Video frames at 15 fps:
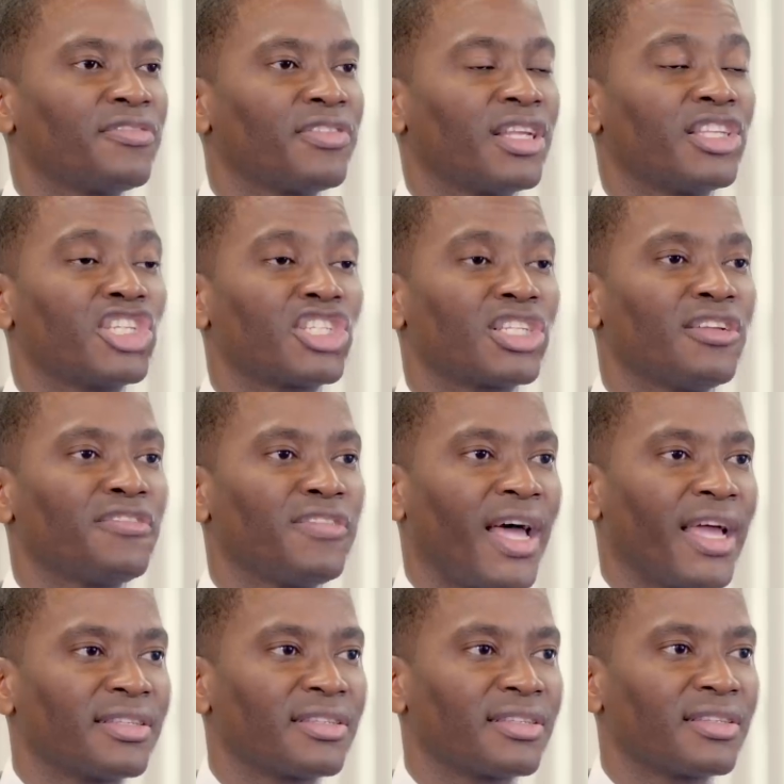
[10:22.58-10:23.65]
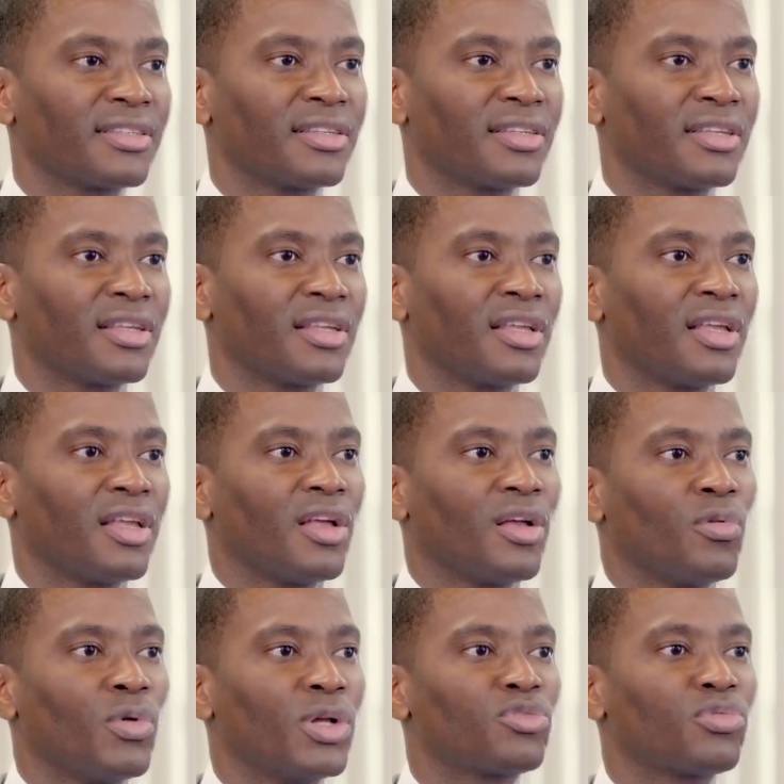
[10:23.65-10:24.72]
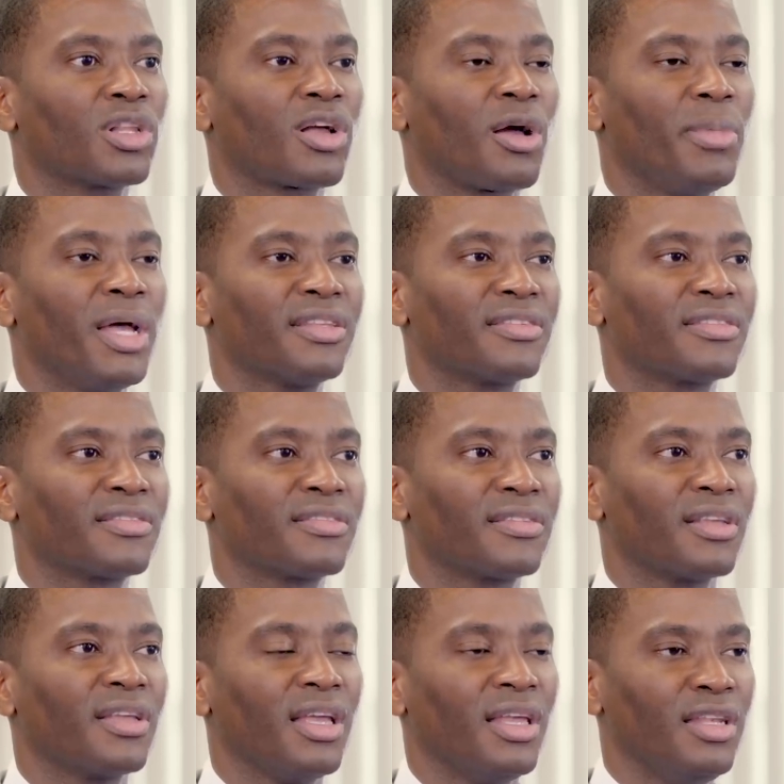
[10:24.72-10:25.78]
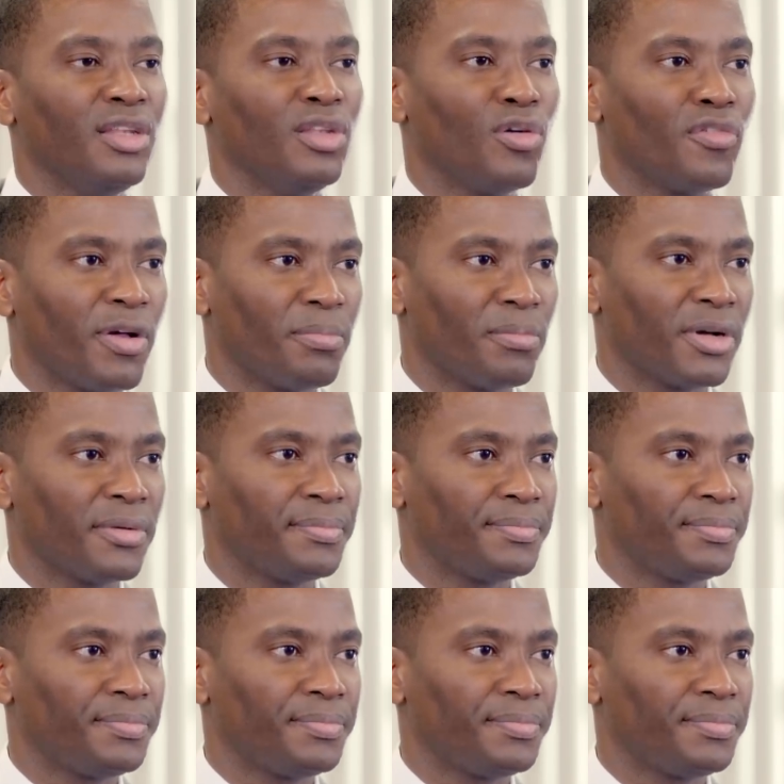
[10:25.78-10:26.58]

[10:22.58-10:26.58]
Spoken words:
for an additional flight, which will commence in November.